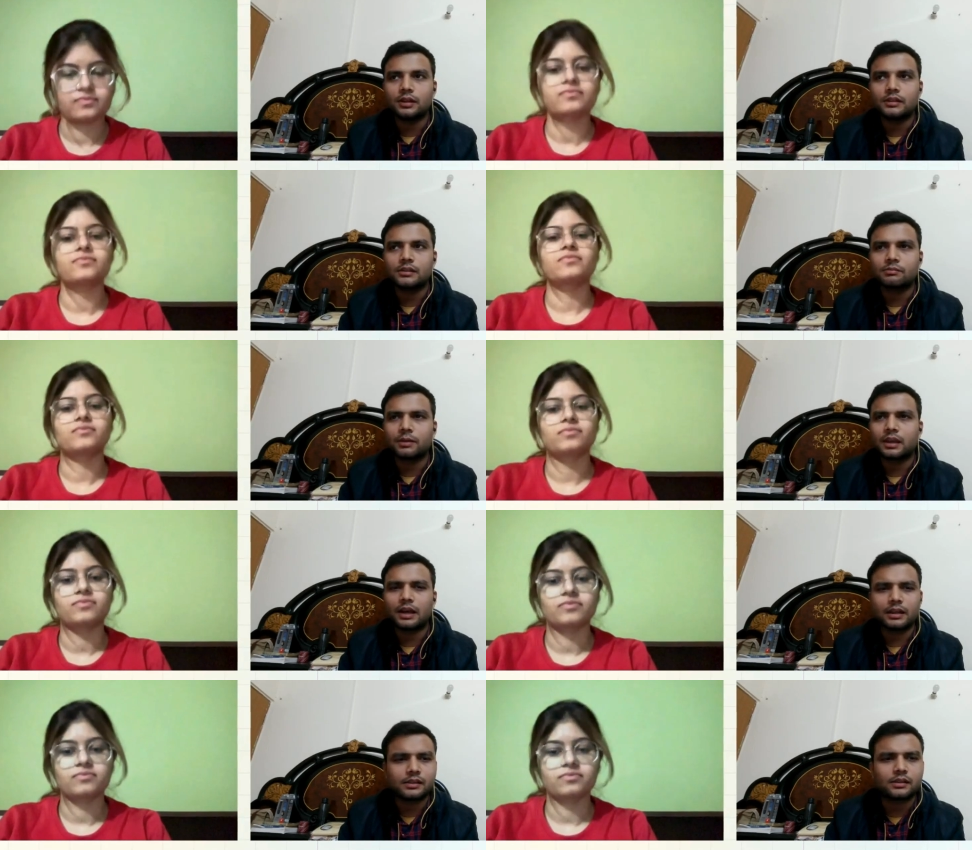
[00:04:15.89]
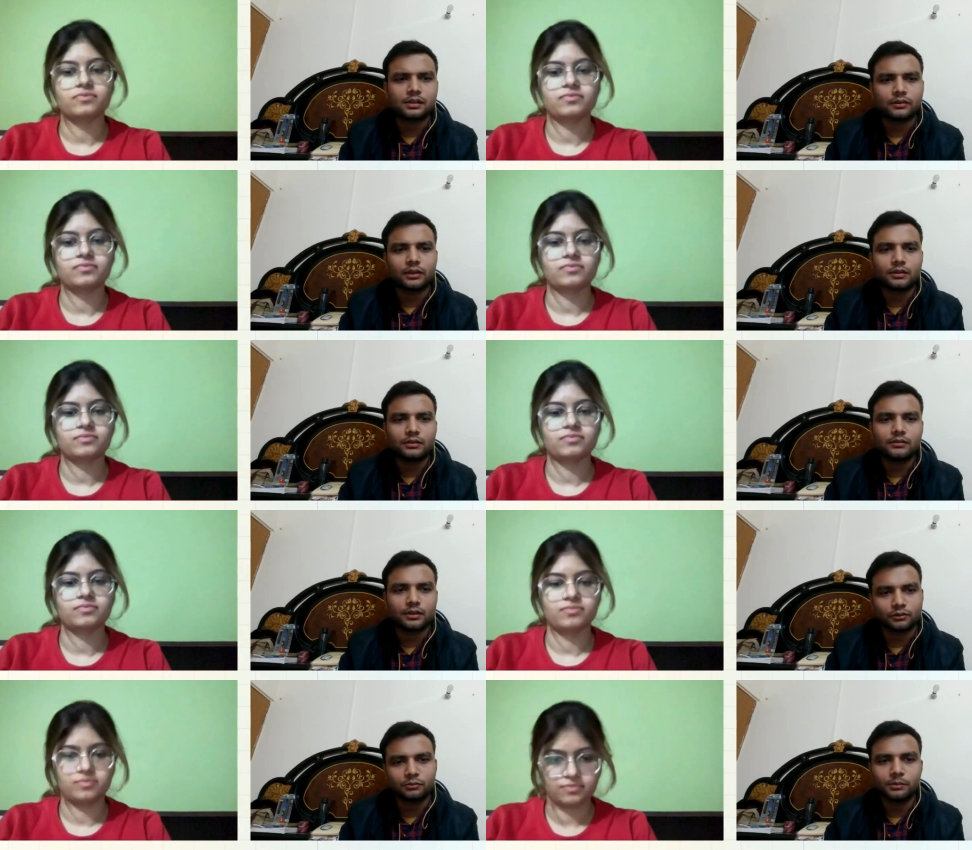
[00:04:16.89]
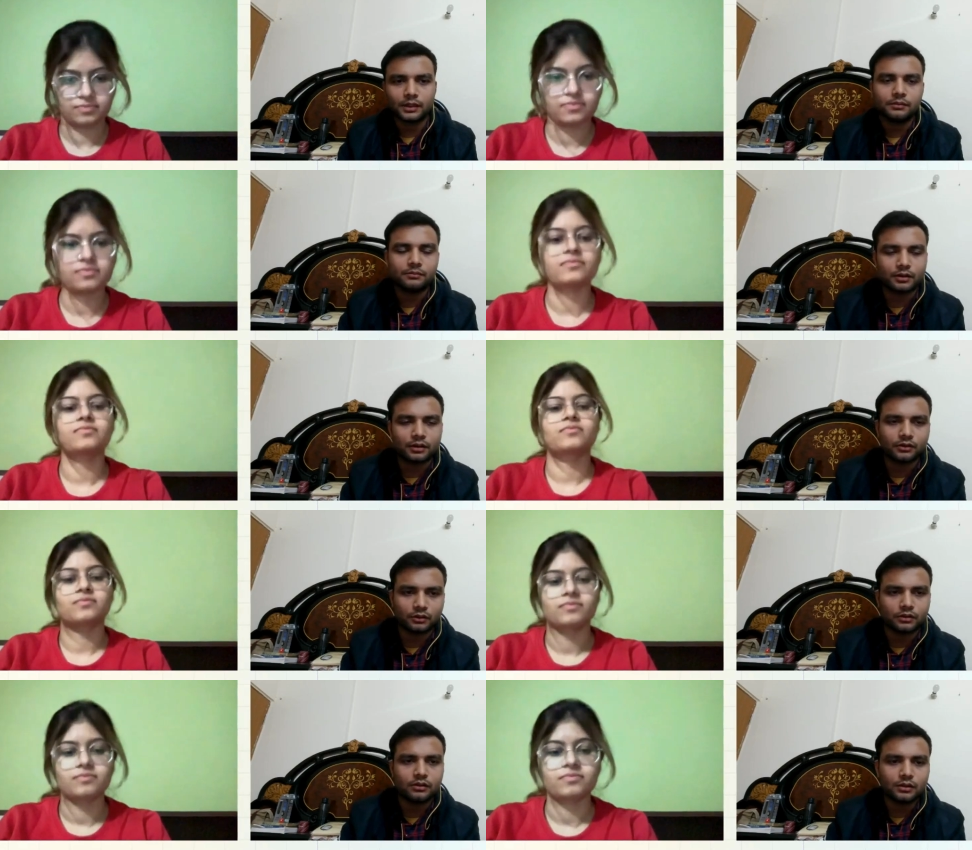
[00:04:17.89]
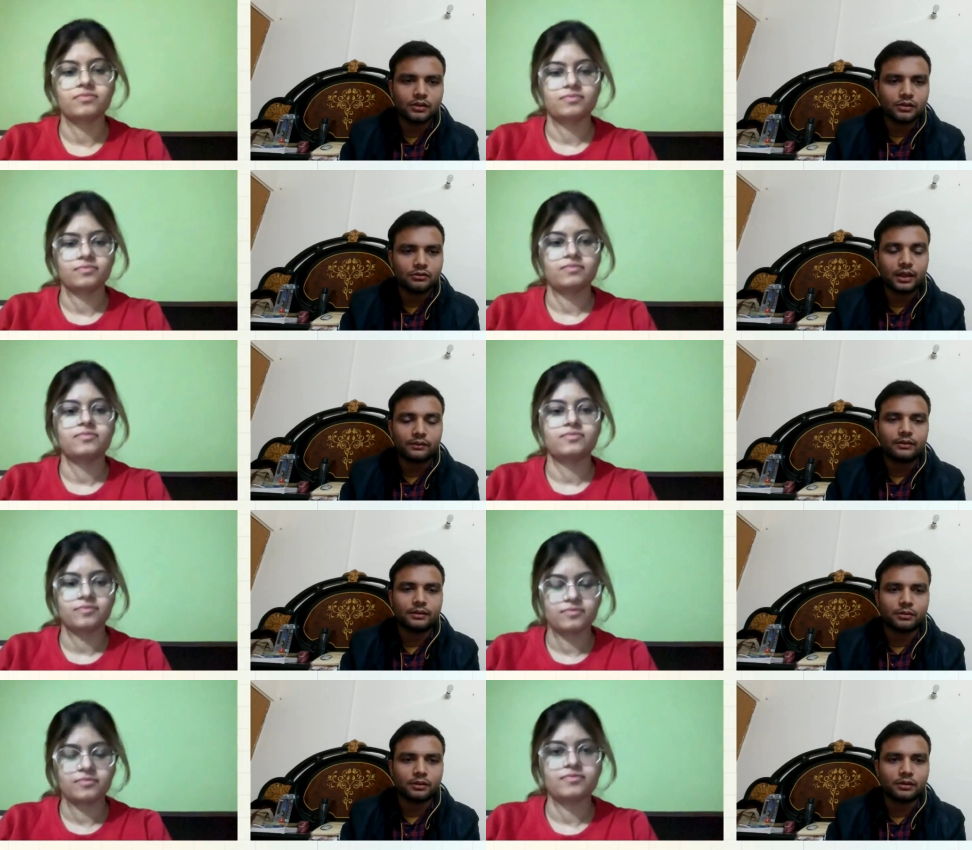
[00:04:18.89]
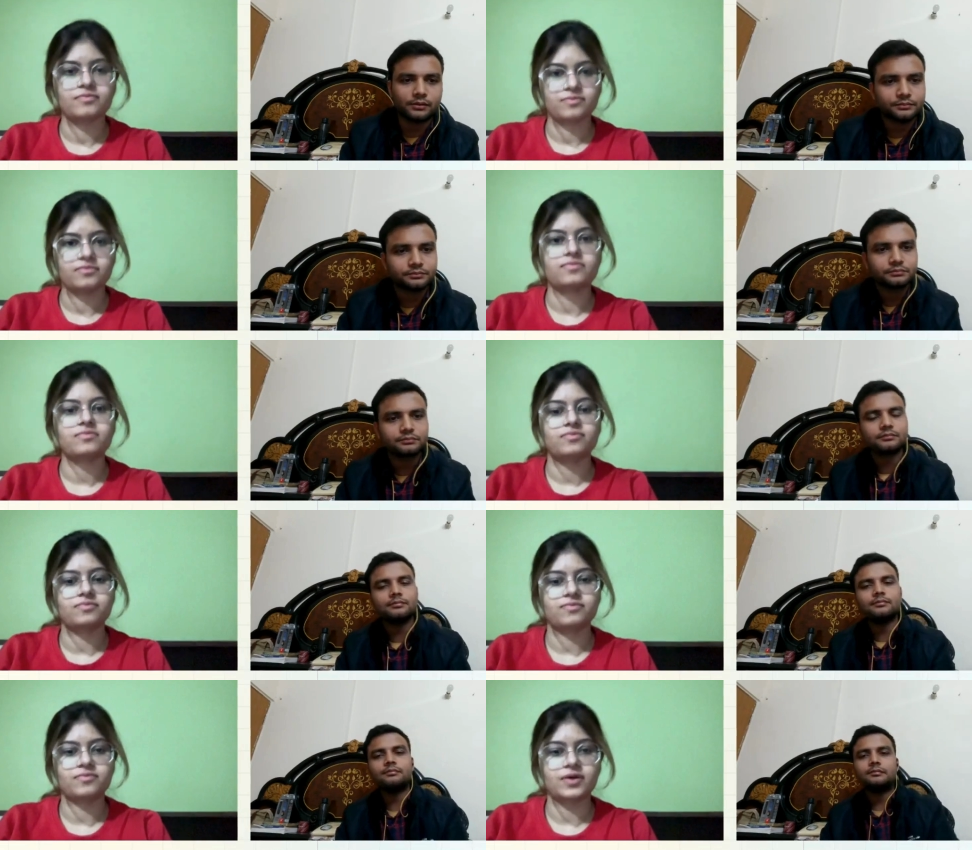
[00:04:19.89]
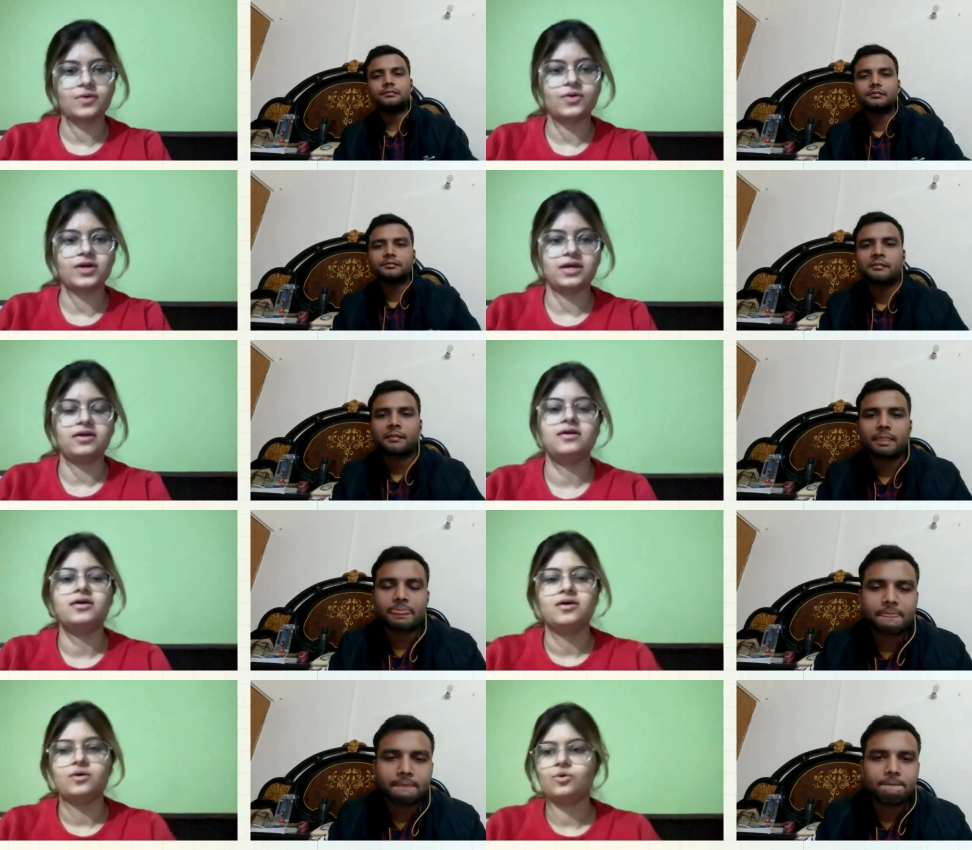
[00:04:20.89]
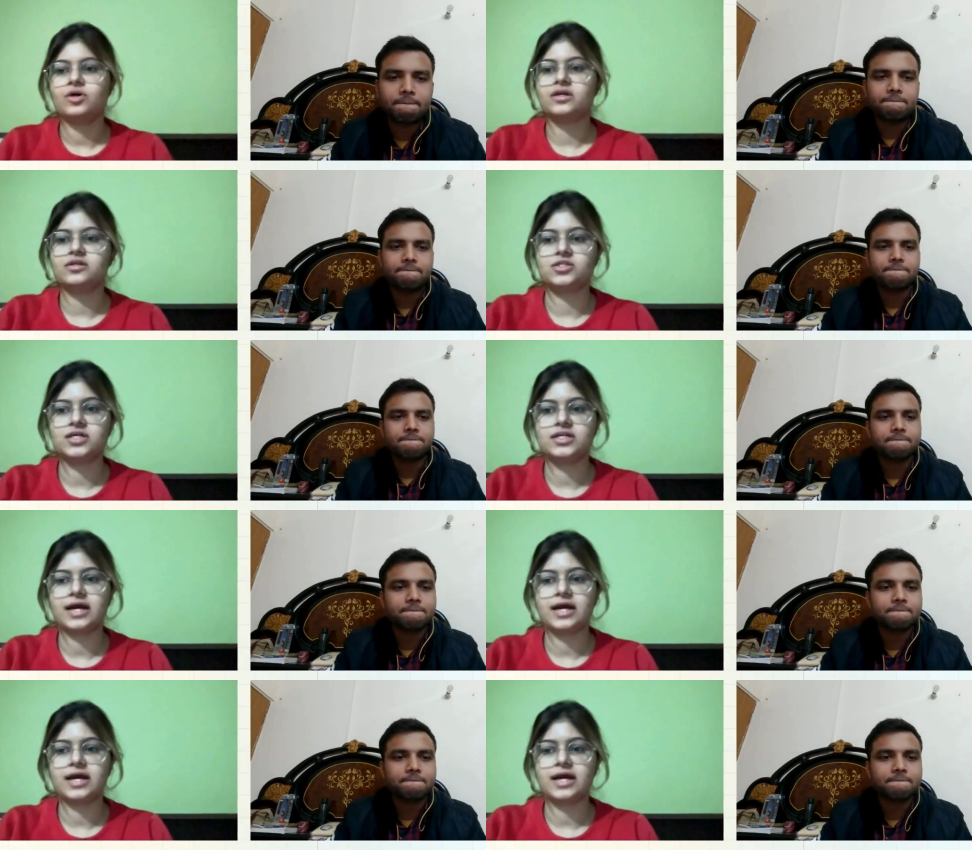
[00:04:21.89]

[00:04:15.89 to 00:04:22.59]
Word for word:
Speaker 1: It's by R.S. Agrawal. It would be good to have that book. Okay, Rishi,